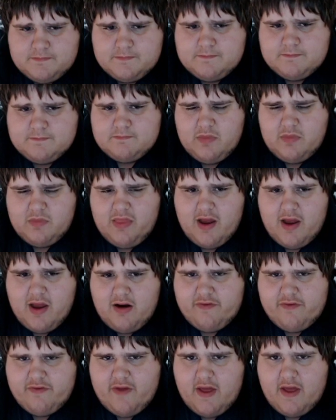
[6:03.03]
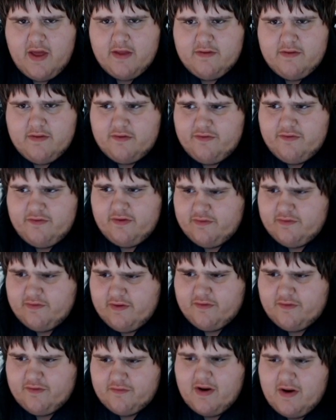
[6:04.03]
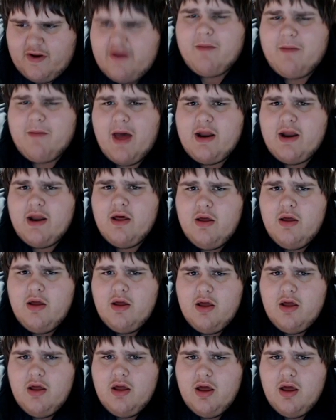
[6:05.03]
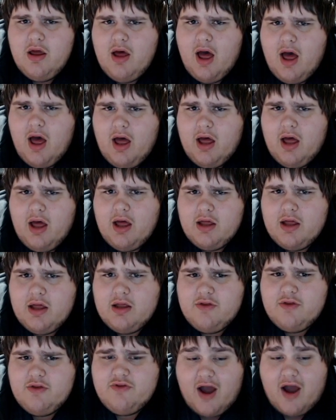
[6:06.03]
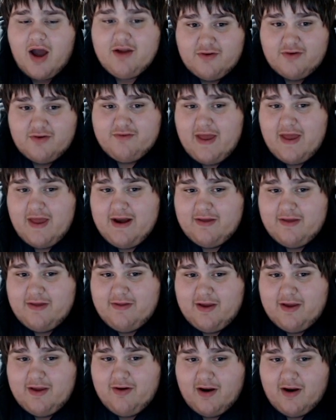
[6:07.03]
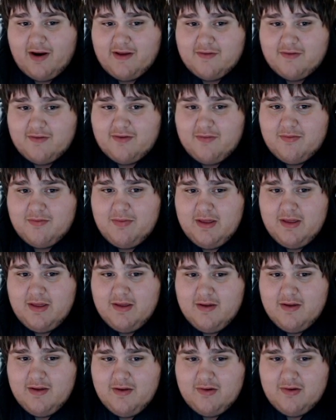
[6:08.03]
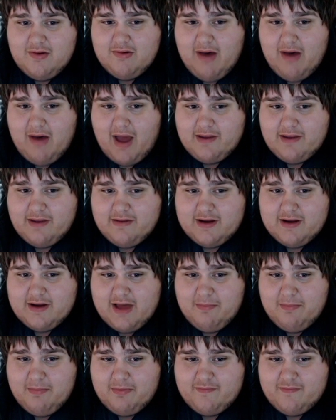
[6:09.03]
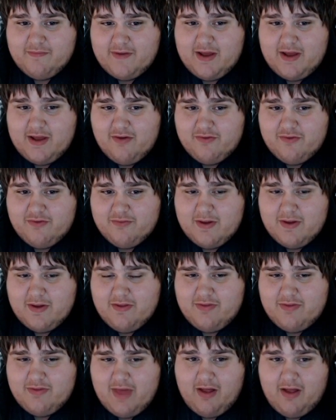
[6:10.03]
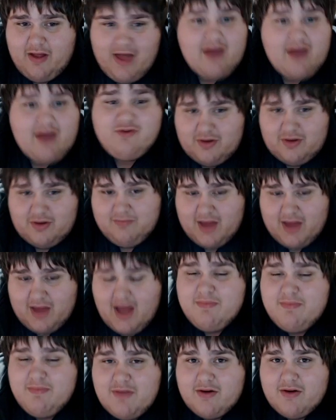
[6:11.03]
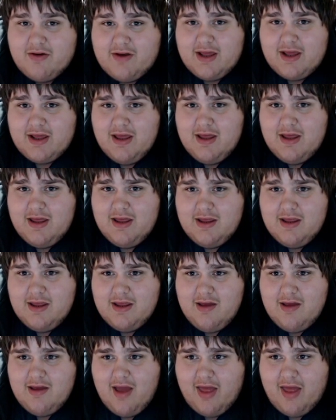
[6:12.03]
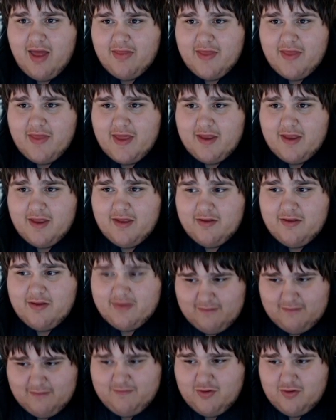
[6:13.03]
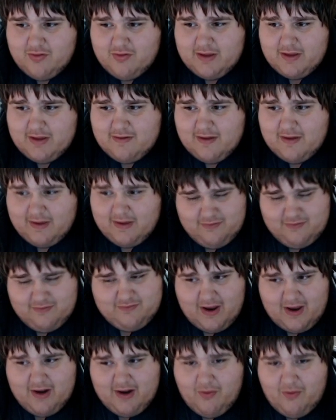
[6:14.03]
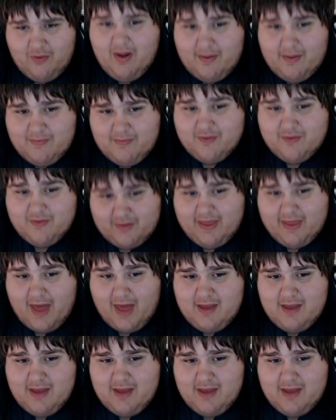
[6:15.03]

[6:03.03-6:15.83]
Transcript: there's this other friend of mine, Dr. Senel here on YouTube, who I did a couple of videos with that I'll actually be uploading, and they'll give you a link to his channel while I'm doing that.